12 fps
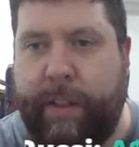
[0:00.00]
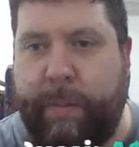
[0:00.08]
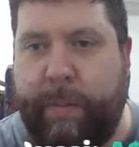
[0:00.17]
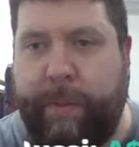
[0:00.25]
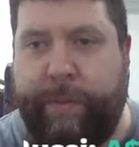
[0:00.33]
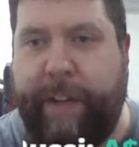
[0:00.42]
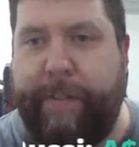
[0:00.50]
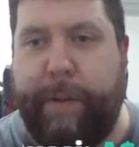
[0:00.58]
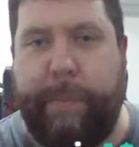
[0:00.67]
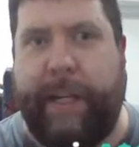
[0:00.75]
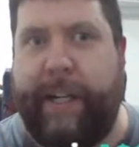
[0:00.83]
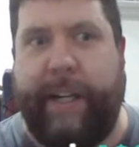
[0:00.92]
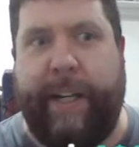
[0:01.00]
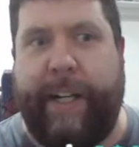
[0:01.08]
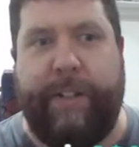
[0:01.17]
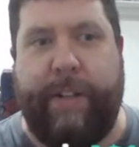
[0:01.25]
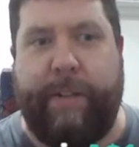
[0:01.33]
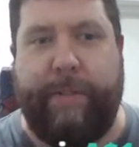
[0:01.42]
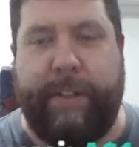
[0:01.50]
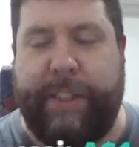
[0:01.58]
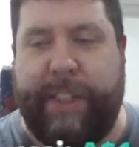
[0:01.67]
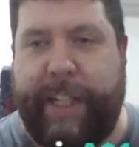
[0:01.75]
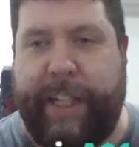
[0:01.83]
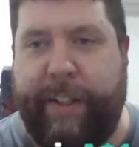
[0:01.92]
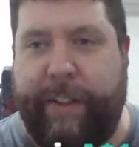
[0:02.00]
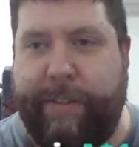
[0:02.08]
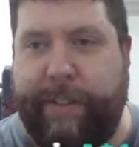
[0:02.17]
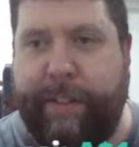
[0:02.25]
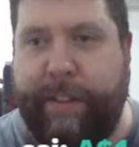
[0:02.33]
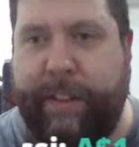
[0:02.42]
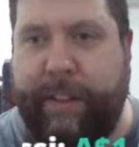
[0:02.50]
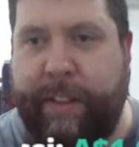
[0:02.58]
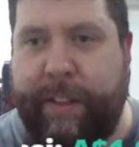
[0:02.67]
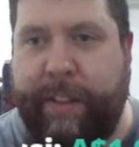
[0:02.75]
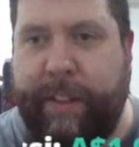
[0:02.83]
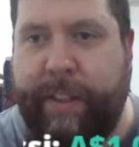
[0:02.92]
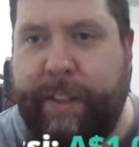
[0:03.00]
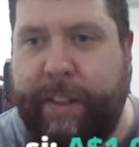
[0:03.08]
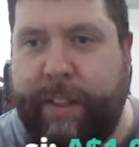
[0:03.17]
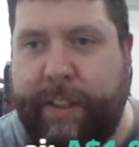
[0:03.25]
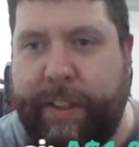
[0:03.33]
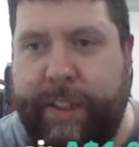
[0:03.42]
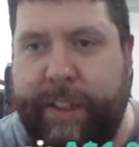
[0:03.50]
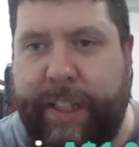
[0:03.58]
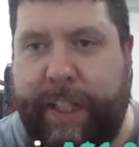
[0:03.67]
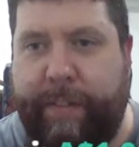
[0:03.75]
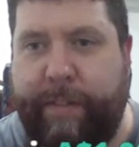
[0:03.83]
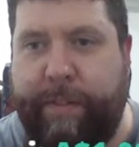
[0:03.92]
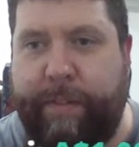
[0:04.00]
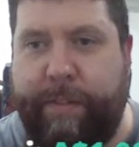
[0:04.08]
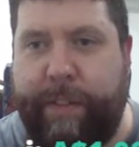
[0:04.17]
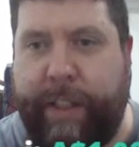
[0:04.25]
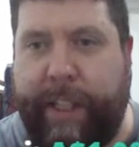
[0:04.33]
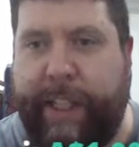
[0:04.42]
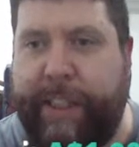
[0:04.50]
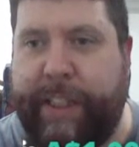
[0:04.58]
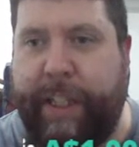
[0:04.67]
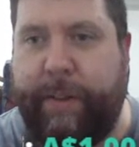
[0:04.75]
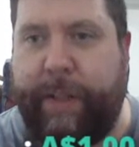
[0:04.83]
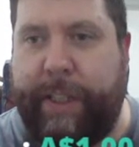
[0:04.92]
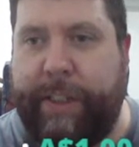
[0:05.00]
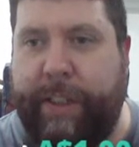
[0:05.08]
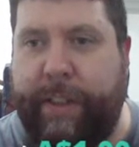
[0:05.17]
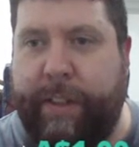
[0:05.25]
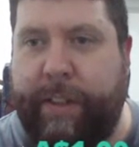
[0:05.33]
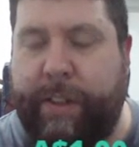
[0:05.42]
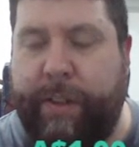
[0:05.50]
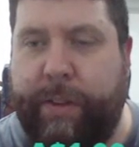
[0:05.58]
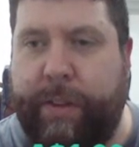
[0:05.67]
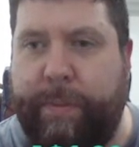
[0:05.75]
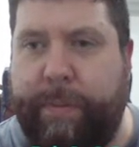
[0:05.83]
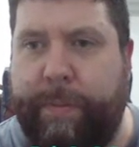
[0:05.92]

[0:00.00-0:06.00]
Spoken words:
My favourite part of air travel is taking off. Just that fucking acceleration. It's awesome.